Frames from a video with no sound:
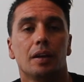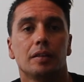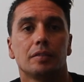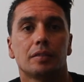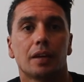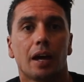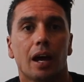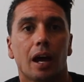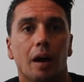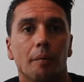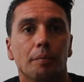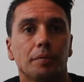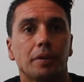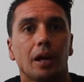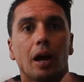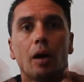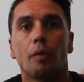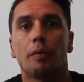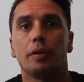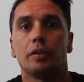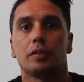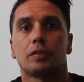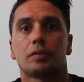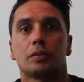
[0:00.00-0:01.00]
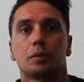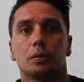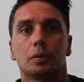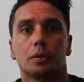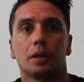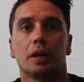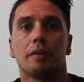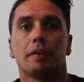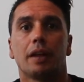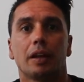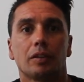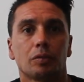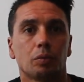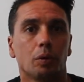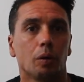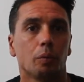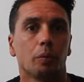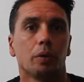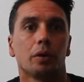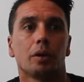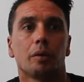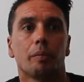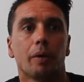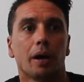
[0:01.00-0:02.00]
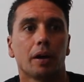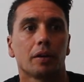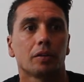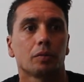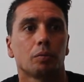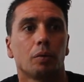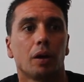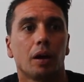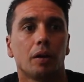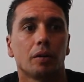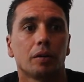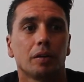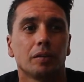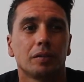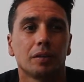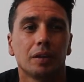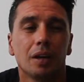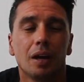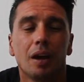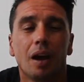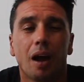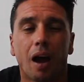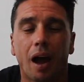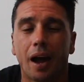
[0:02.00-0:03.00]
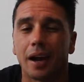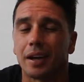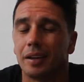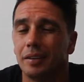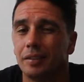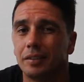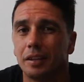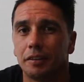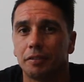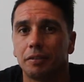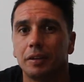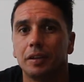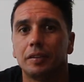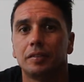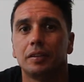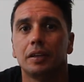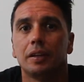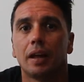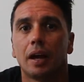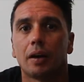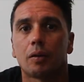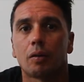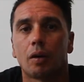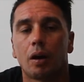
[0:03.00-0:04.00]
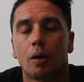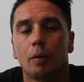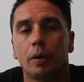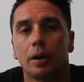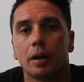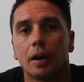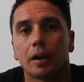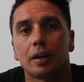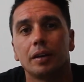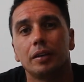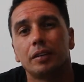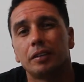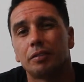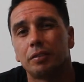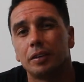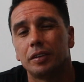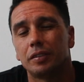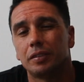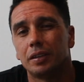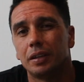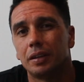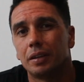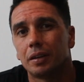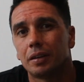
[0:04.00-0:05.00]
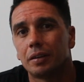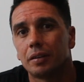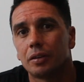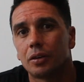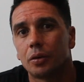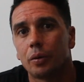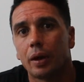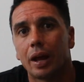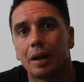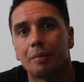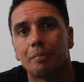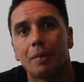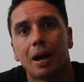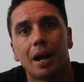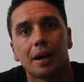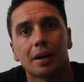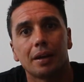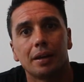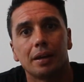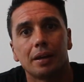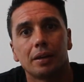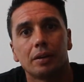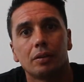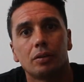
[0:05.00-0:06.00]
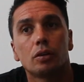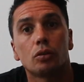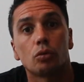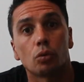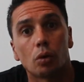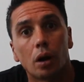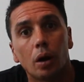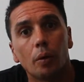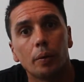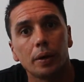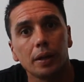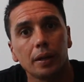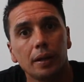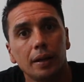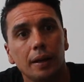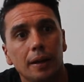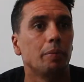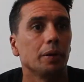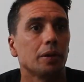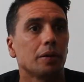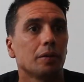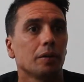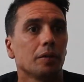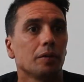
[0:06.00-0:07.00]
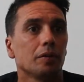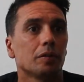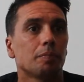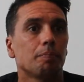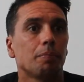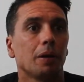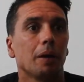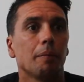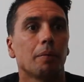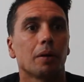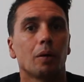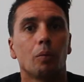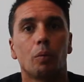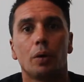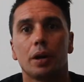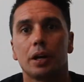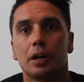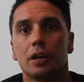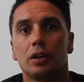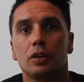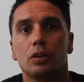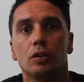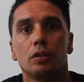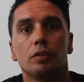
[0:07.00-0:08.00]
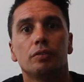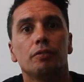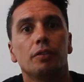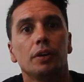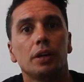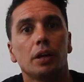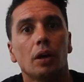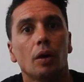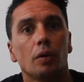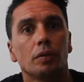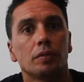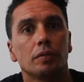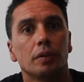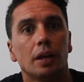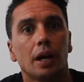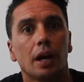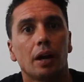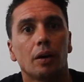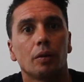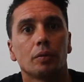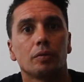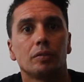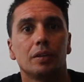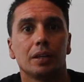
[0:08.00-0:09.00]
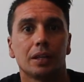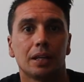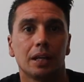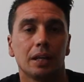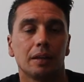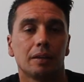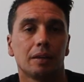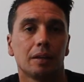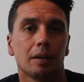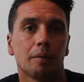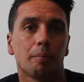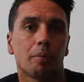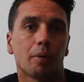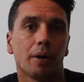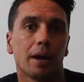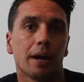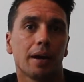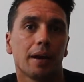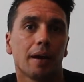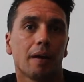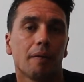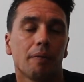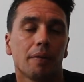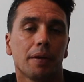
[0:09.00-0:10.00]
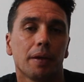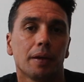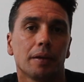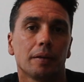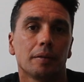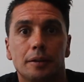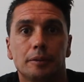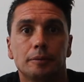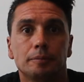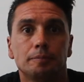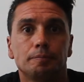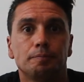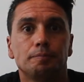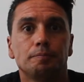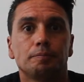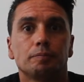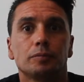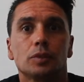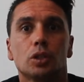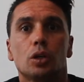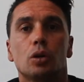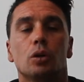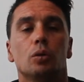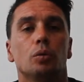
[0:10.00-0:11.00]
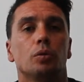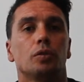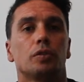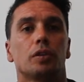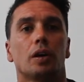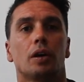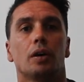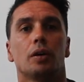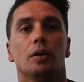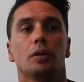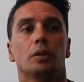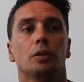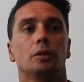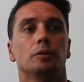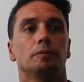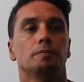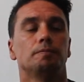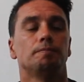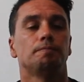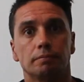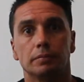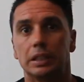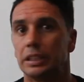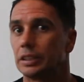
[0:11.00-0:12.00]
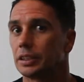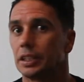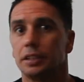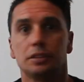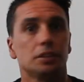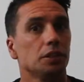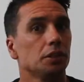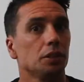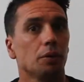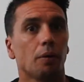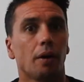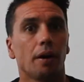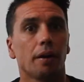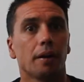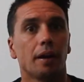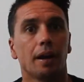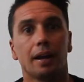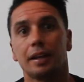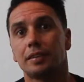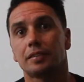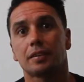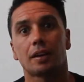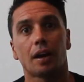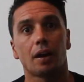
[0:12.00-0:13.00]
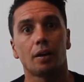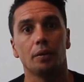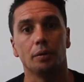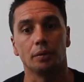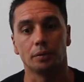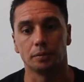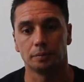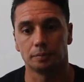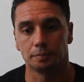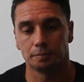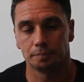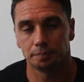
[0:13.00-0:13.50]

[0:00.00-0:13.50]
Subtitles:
to help tell their story, and that's what we're about as well, because I can definitely see that growing. I can definitely see the creator marketing growing because people are wanting to use videos now to get their brand out there. Cool, so let's continue on. Let's go.